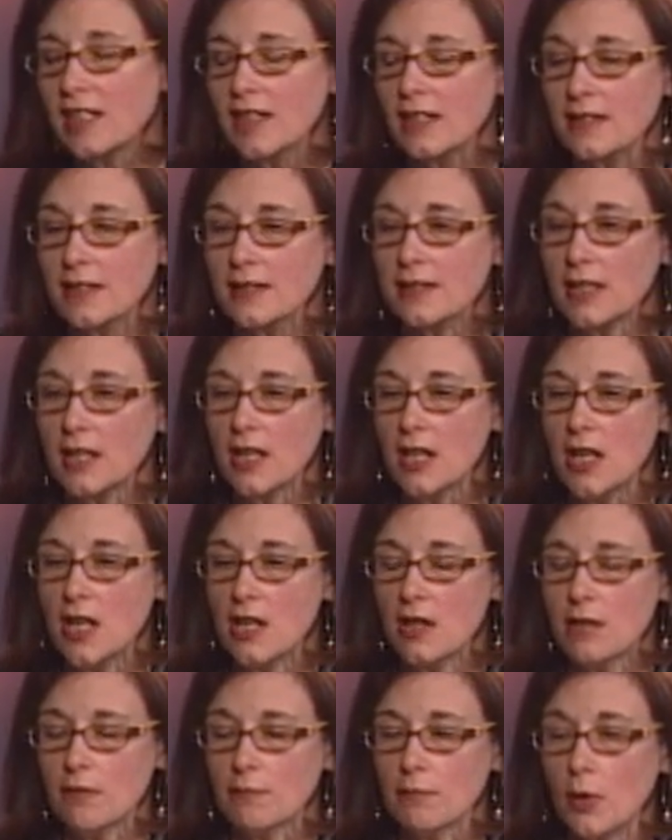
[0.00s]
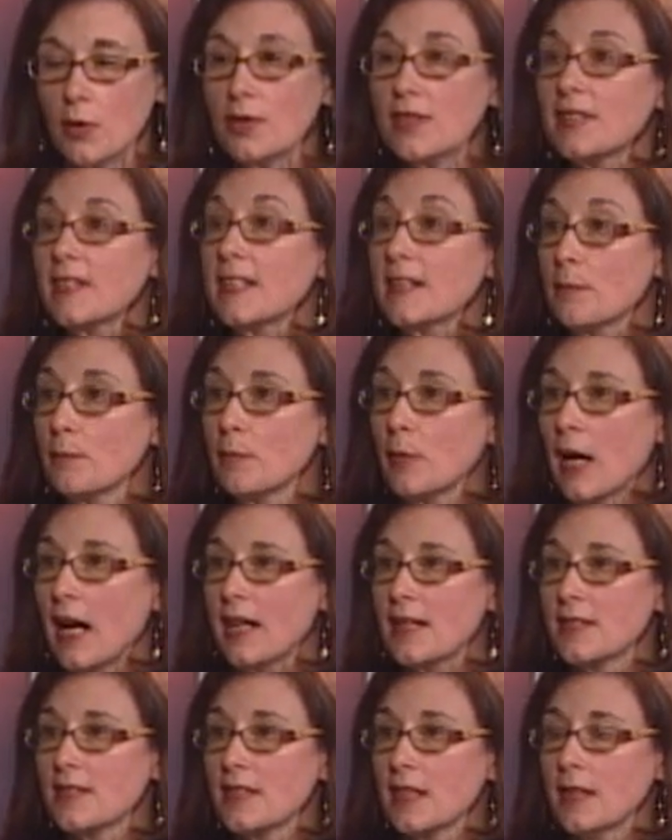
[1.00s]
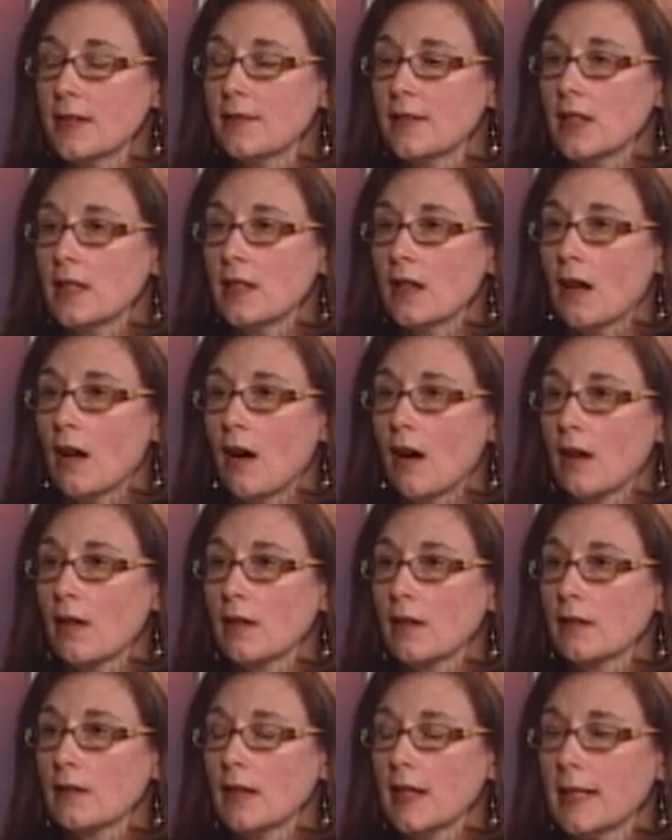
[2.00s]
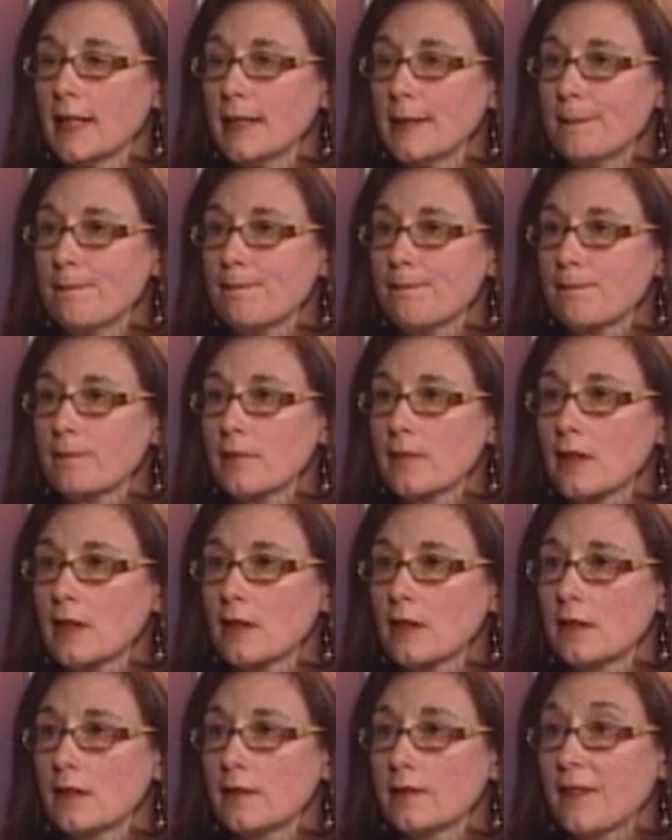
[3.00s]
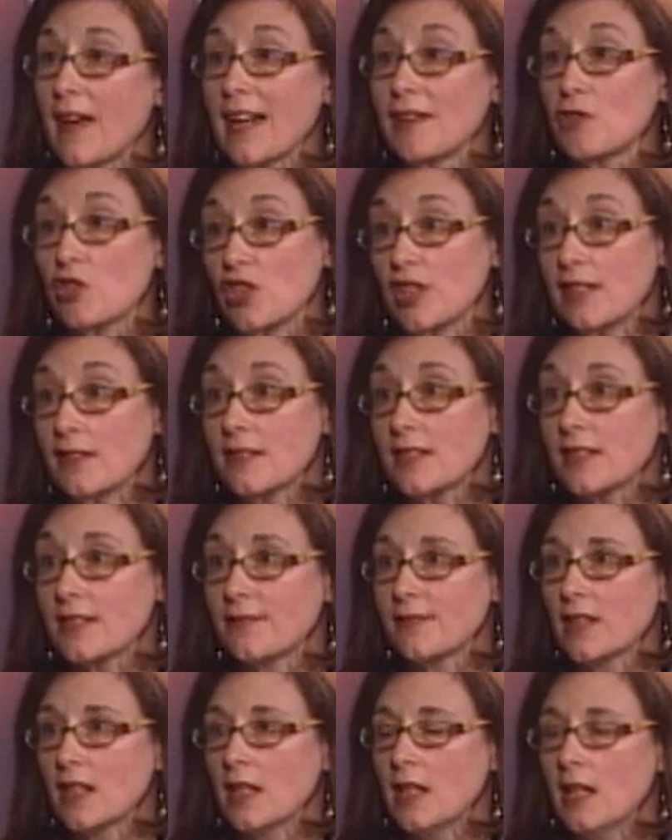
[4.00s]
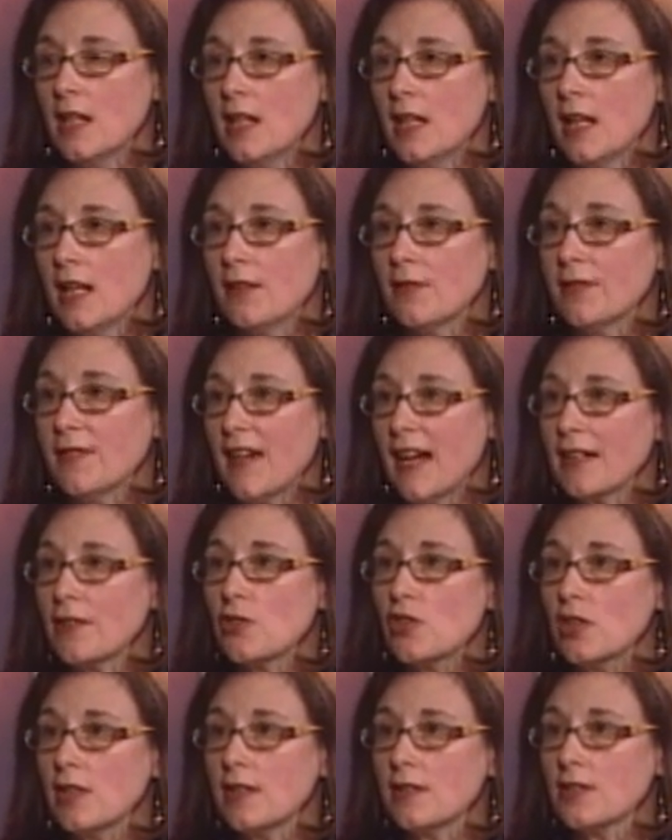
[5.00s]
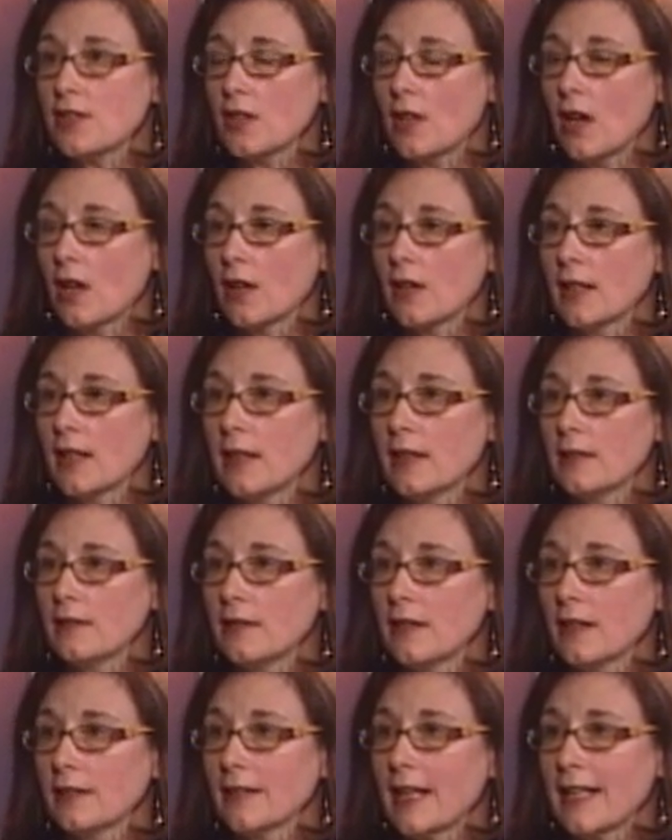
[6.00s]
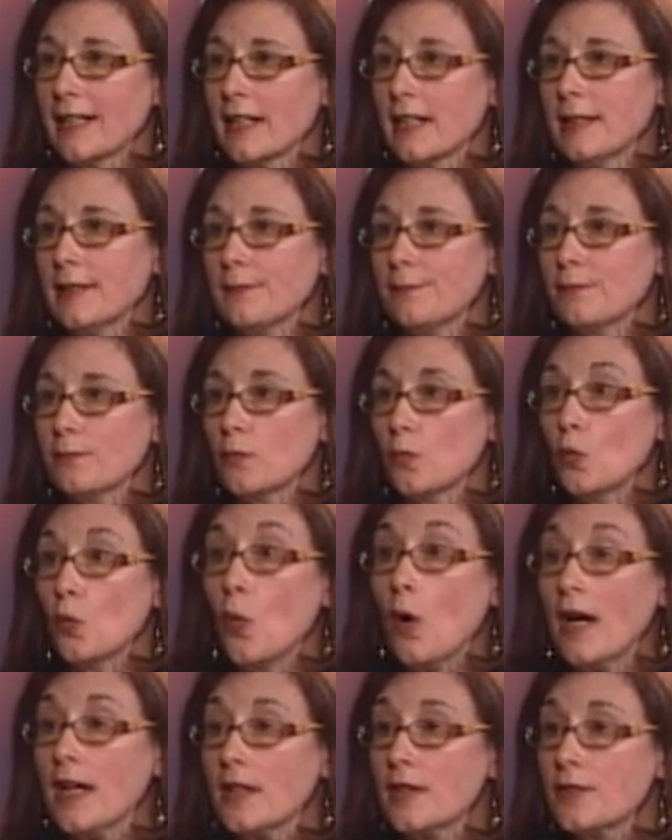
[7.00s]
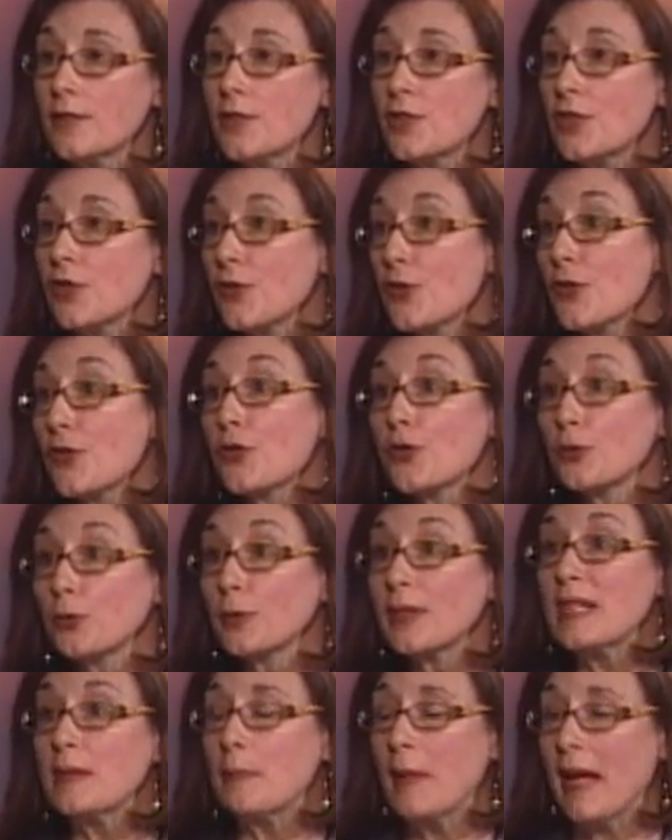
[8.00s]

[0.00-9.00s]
is mostly comprised of are um, fact sheets. And fact sheets are a, like a one to three